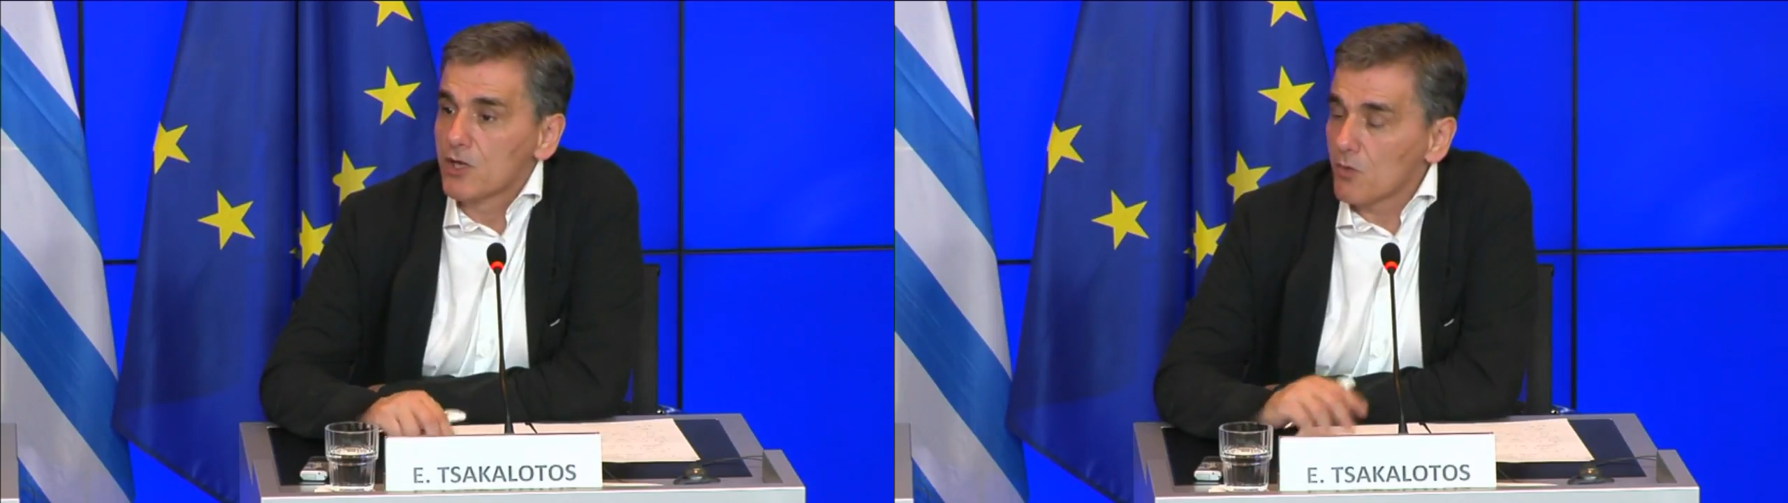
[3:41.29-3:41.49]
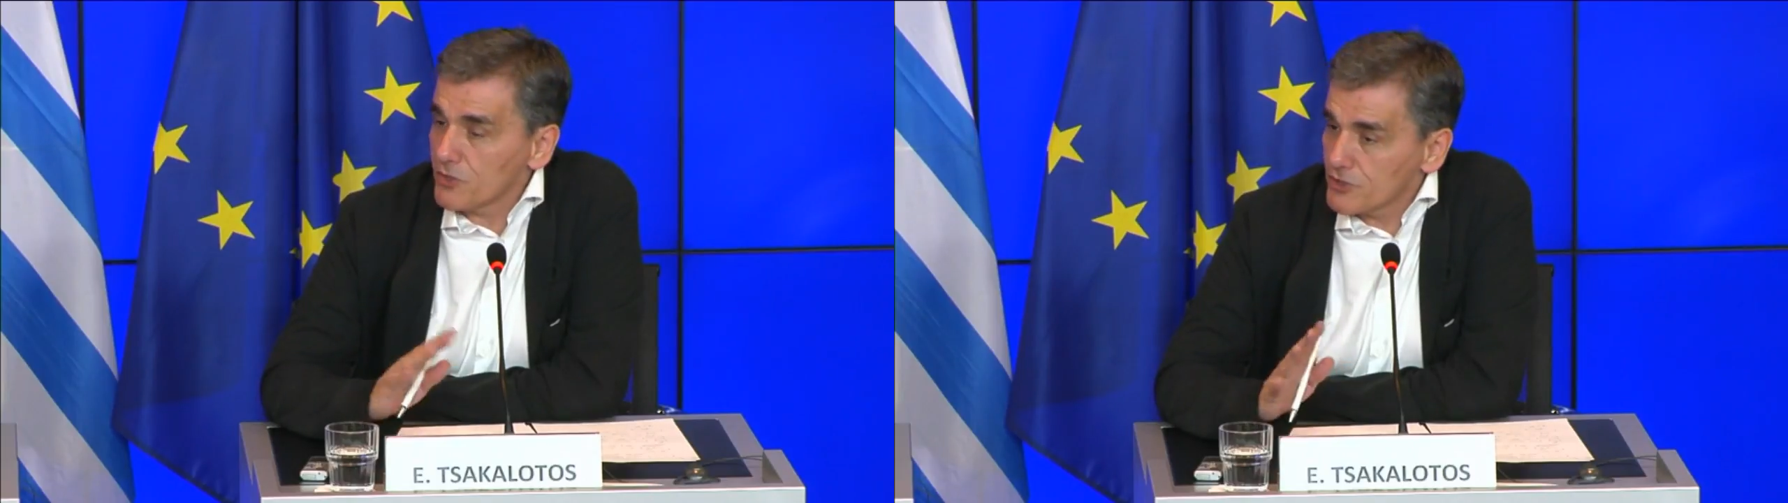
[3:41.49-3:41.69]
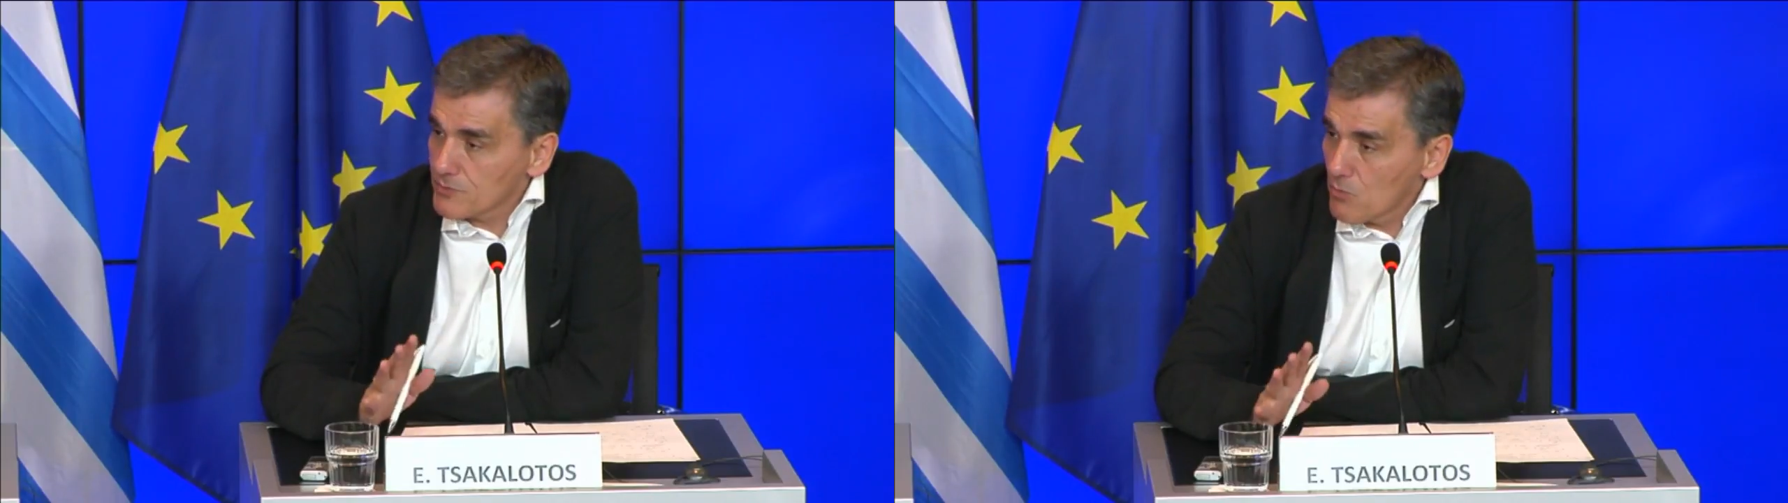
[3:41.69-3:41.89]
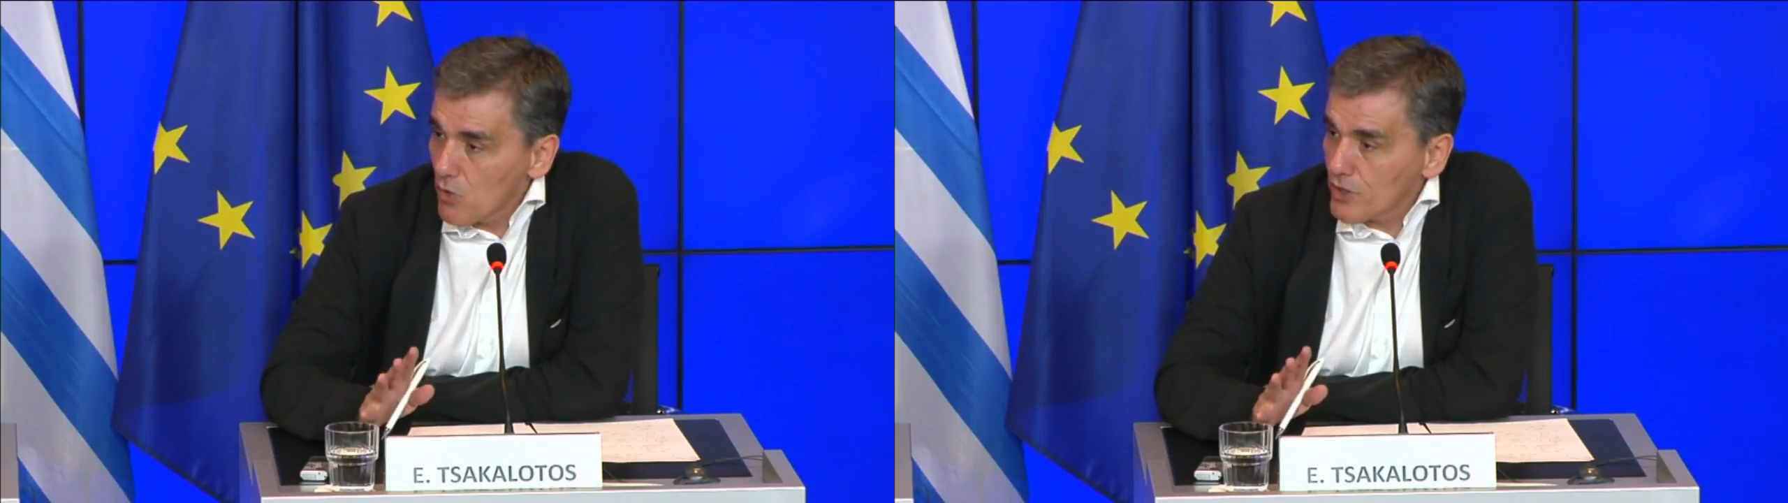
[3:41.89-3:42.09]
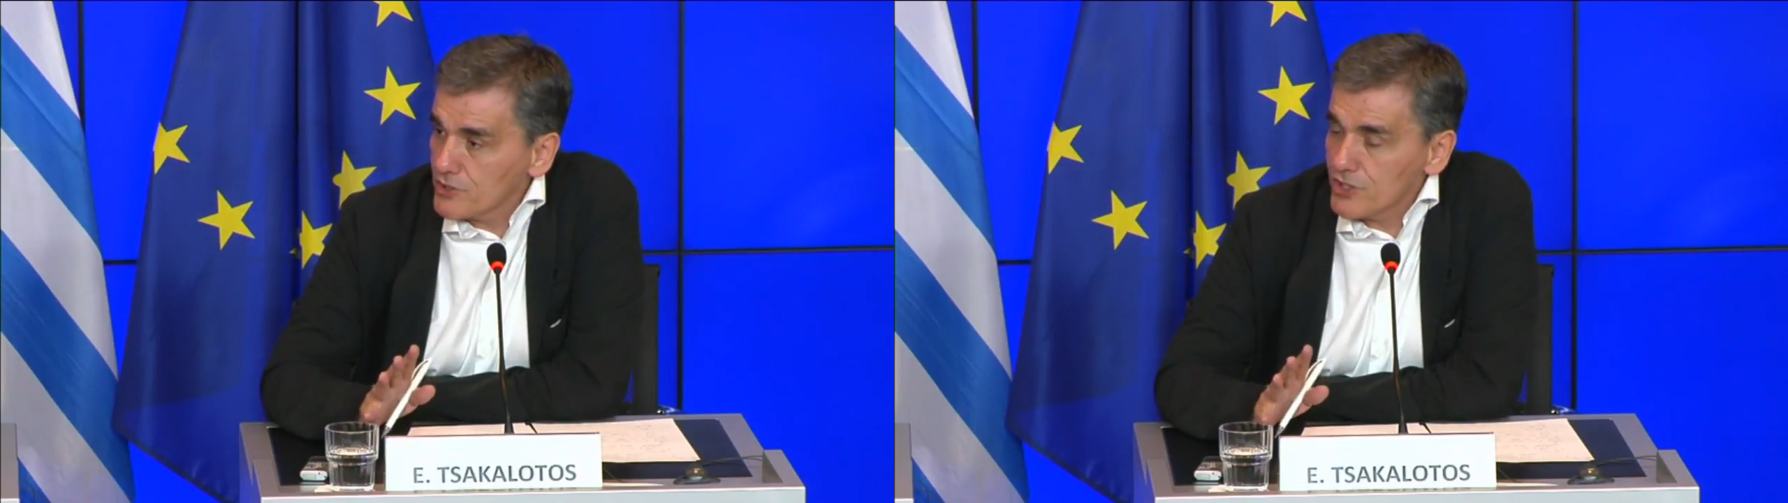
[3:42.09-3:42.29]
which is
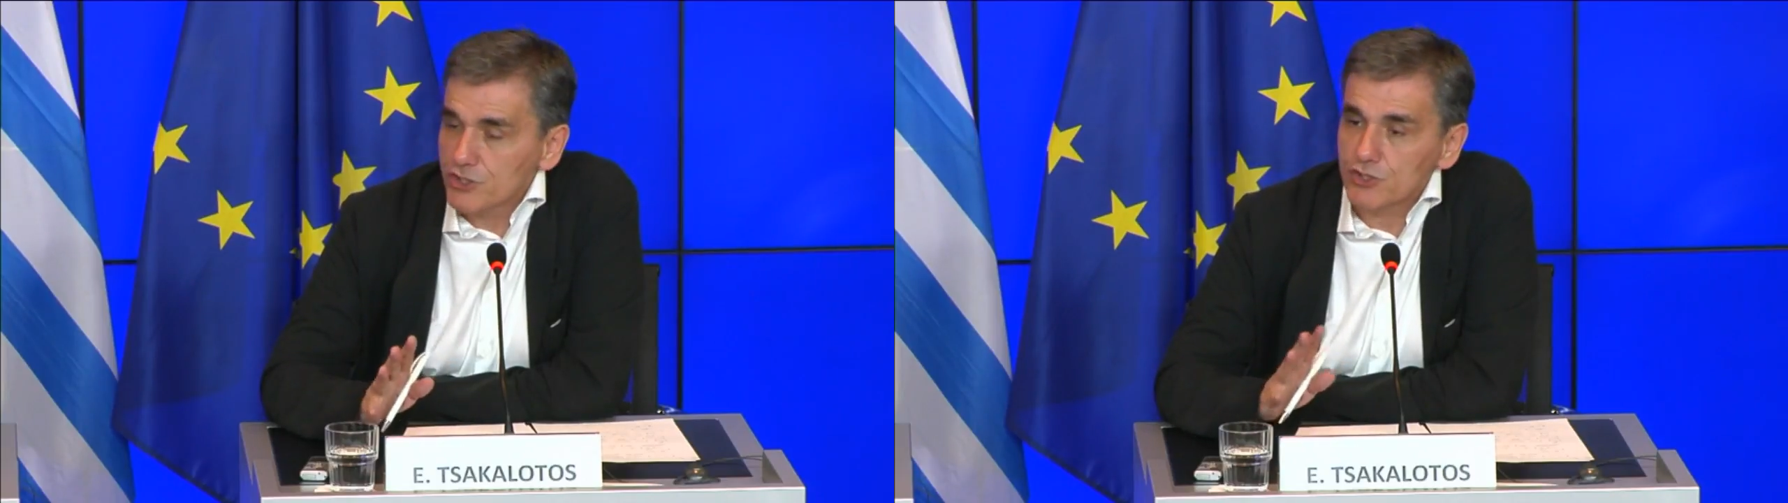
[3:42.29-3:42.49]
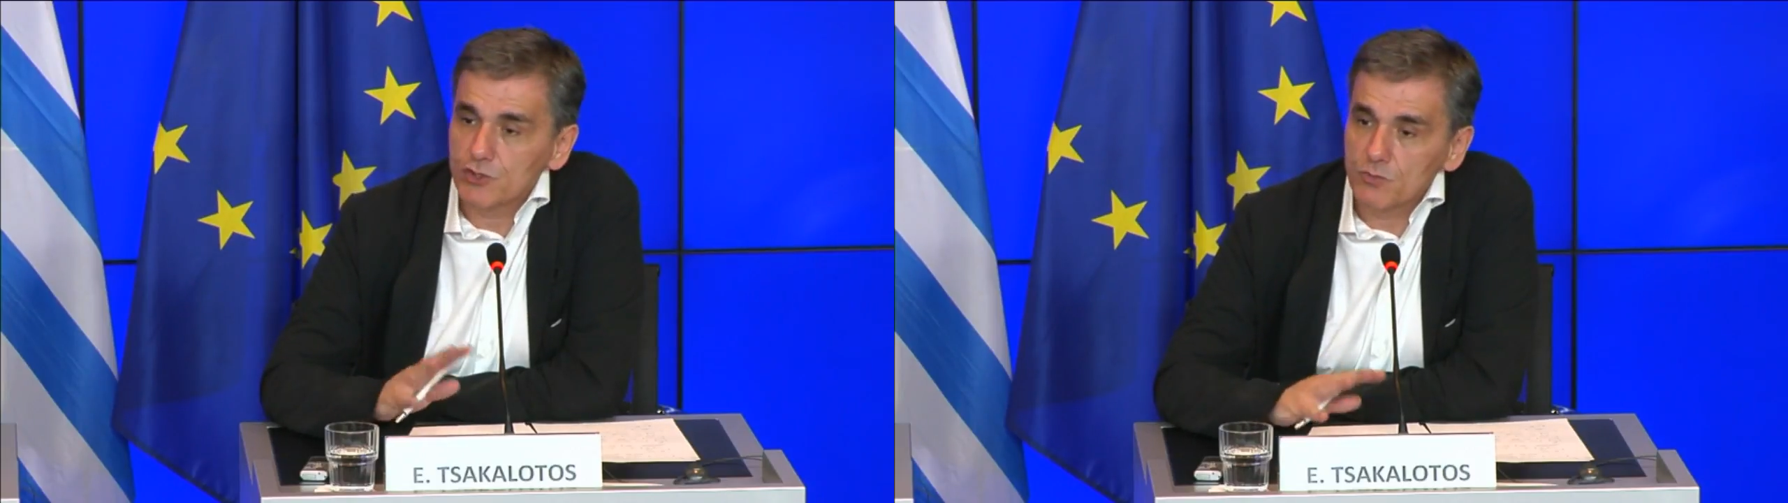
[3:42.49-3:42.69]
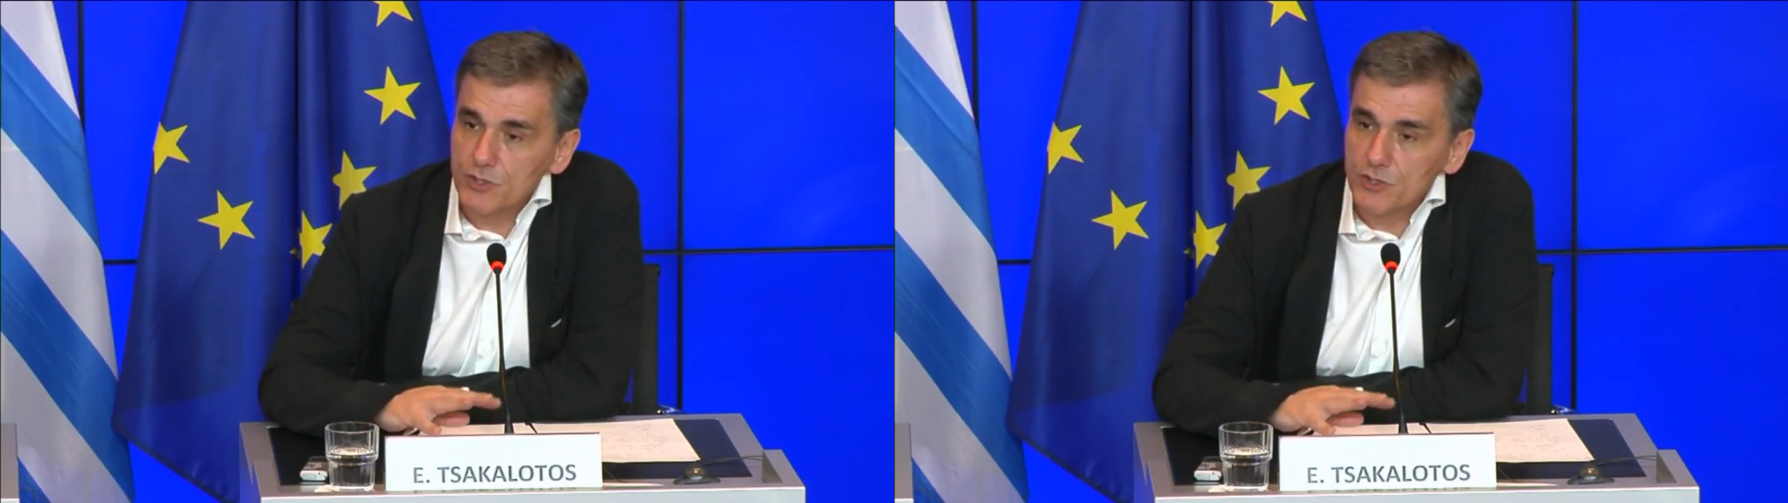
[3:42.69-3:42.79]
more conditional,